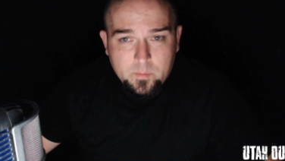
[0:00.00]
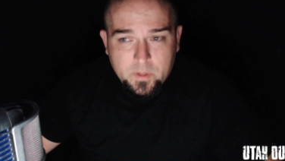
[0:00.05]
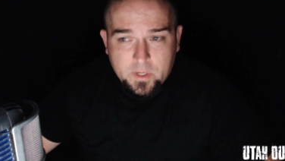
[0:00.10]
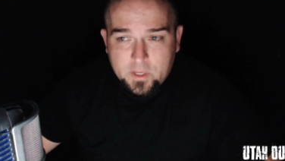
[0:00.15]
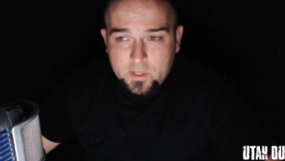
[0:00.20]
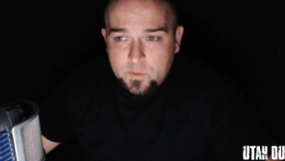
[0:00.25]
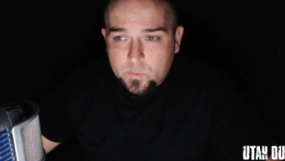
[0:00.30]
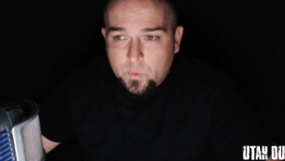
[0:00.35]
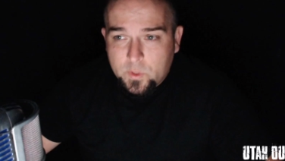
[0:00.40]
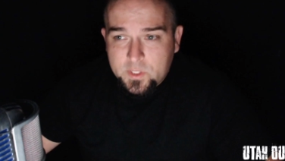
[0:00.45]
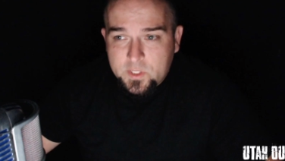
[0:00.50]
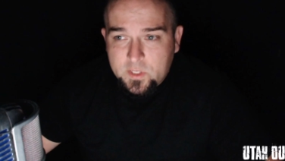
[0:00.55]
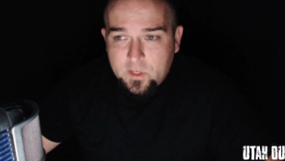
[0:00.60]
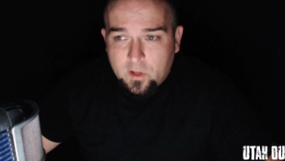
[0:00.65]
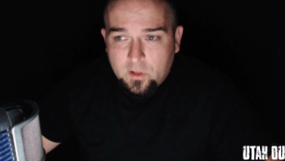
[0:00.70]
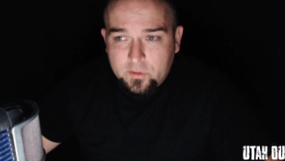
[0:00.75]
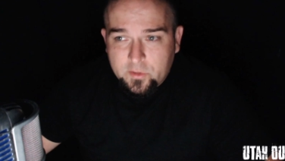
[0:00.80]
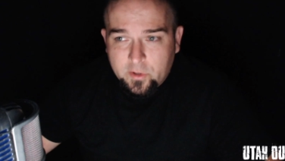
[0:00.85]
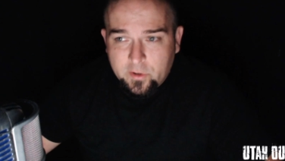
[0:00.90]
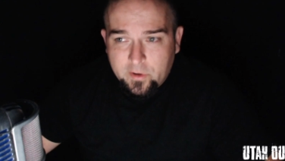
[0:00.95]
Because what's the
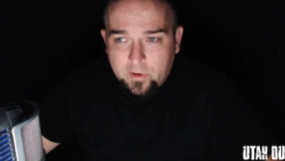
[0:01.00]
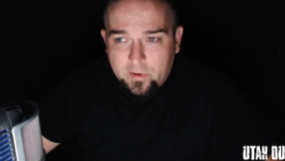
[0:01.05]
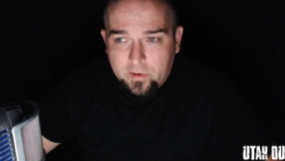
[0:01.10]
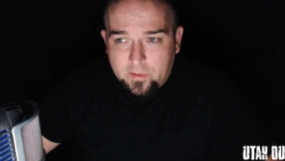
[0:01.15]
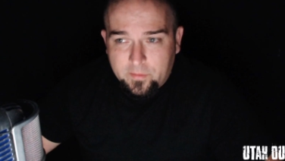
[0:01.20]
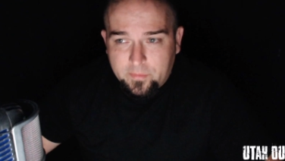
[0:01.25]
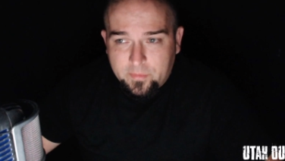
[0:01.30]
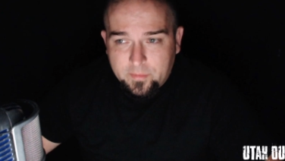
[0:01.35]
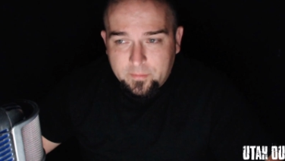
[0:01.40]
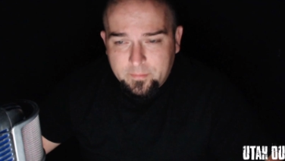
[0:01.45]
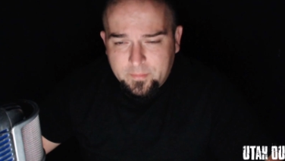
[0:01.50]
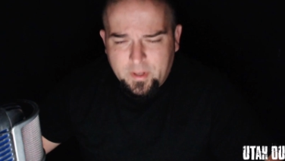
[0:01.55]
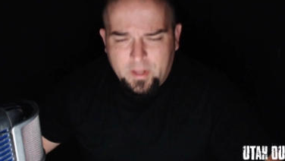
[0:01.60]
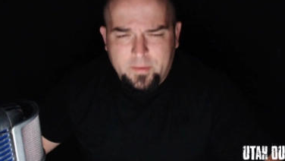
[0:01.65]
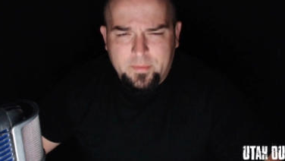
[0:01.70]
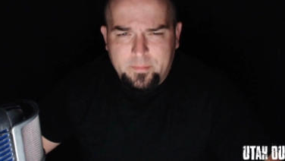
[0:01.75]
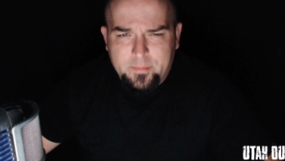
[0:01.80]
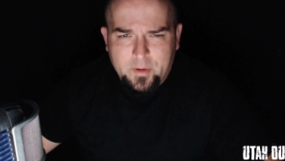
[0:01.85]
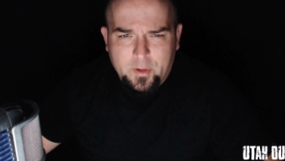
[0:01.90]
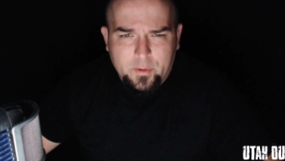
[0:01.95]
alternative?
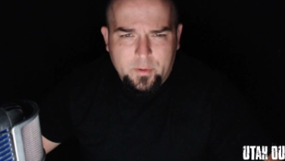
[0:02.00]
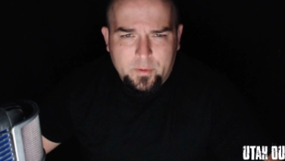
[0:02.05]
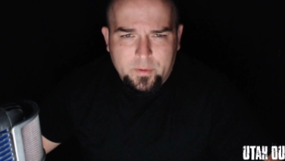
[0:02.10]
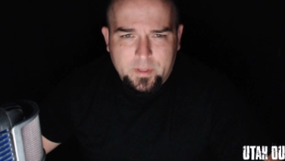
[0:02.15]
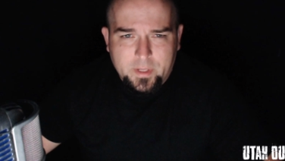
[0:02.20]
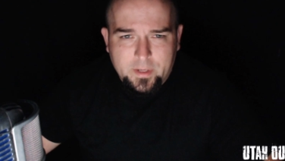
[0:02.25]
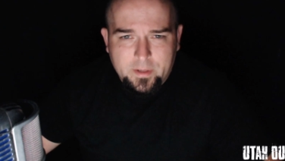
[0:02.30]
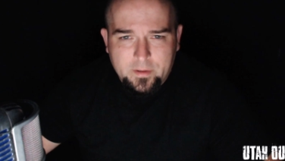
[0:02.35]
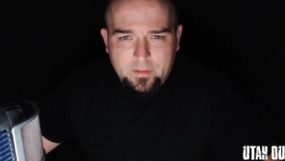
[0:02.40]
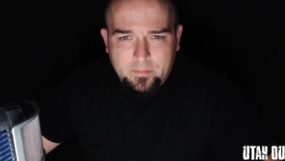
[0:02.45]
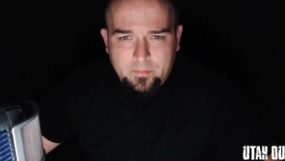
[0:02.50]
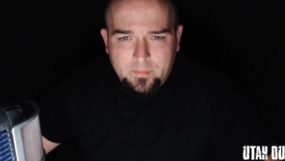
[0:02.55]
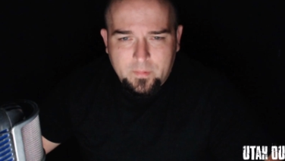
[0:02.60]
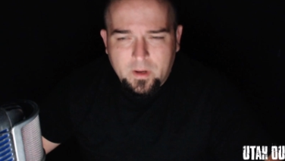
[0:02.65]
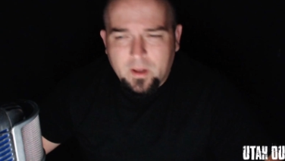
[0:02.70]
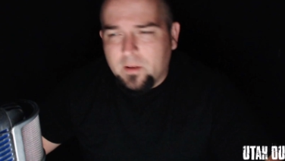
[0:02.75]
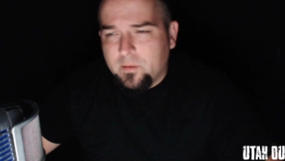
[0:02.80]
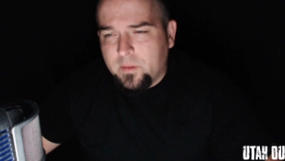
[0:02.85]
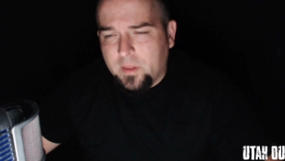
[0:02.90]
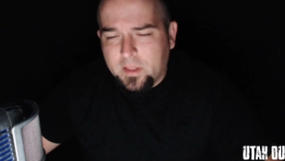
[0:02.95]
No, you didn't.
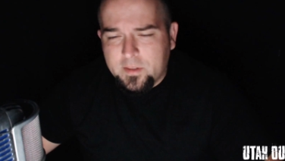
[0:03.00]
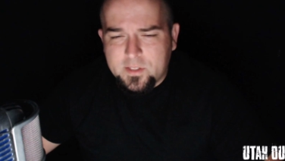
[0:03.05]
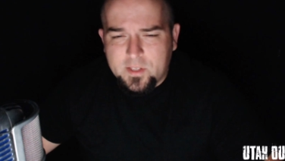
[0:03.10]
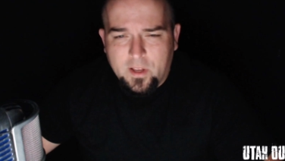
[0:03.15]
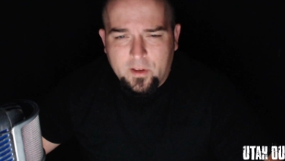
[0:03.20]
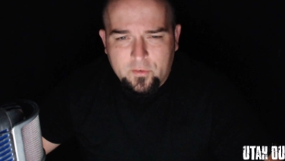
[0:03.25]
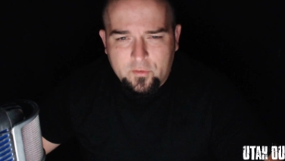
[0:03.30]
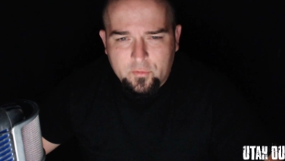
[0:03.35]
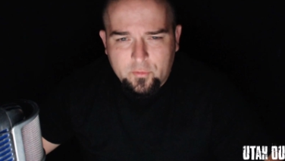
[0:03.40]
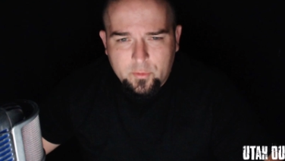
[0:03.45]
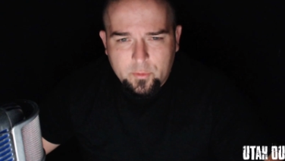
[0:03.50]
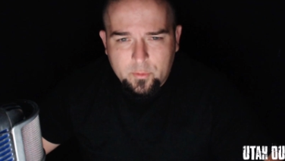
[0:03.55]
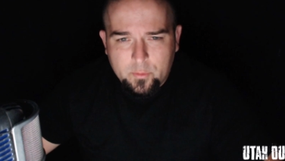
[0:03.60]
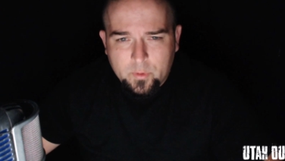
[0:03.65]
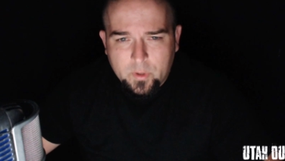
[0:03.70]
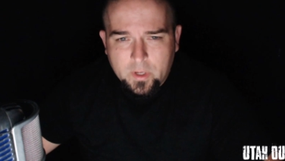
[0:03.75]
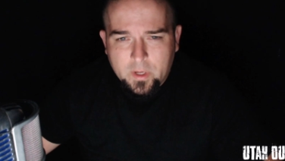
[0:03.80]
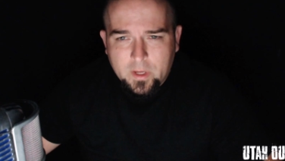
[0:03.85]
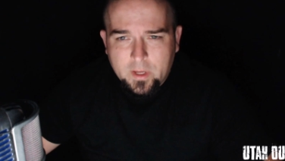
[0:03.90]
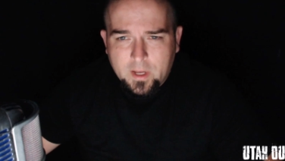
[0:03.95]
No, that's not
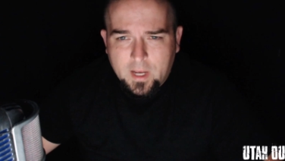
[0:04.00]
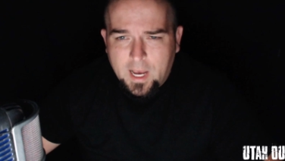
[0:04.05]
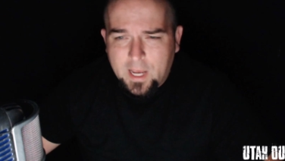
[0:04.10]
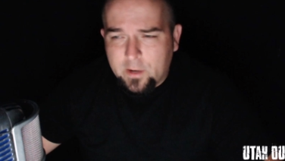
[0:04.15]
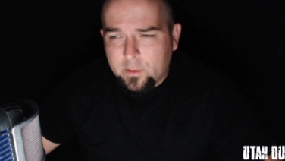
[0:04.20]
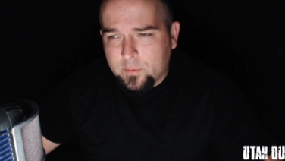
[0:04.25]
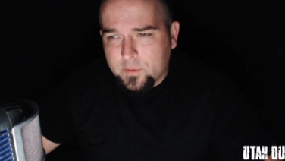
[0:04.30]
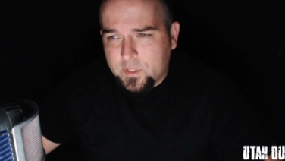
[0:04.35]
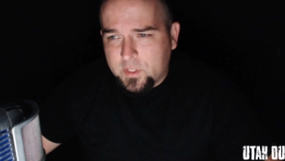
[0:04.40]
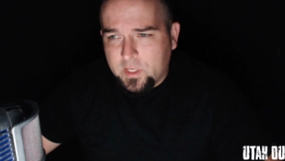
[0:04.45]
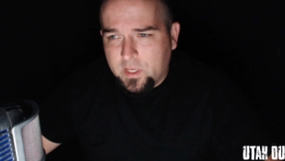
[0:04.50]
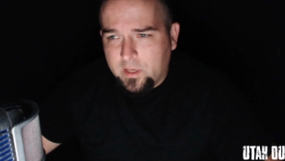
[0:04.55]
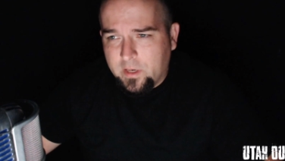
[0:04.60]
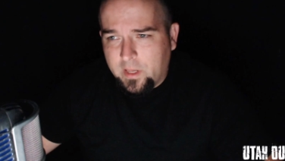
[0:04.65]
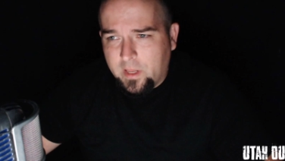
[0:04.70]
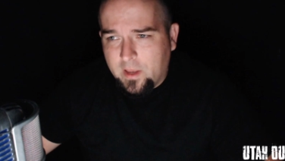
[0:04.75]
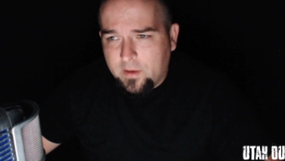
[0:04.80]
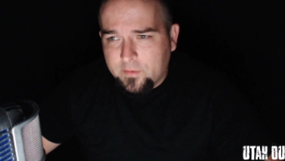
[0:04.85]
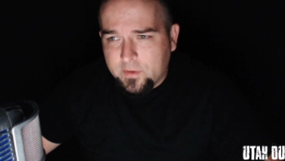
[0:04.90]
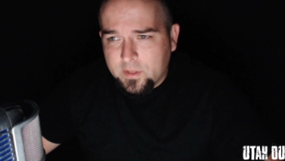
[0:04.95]
true. I don't see
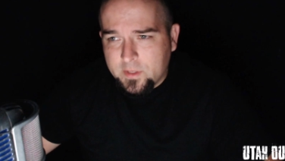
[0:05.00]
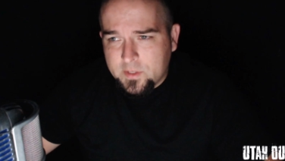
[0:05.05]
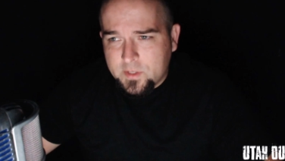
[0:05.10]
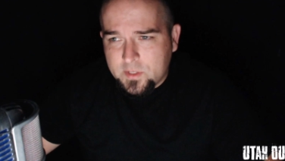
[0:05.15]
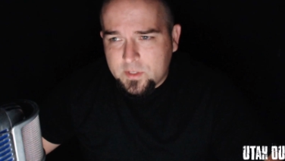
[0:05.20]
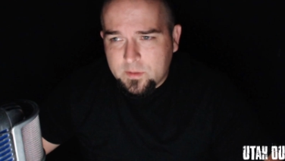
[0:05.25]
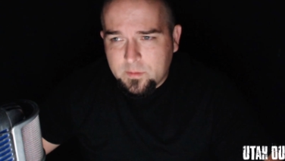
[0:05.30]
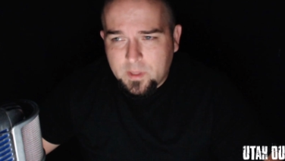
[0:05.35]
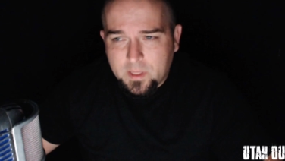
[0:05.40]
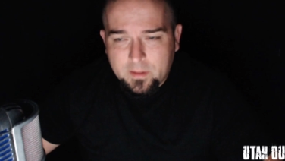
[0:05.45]
any evidence.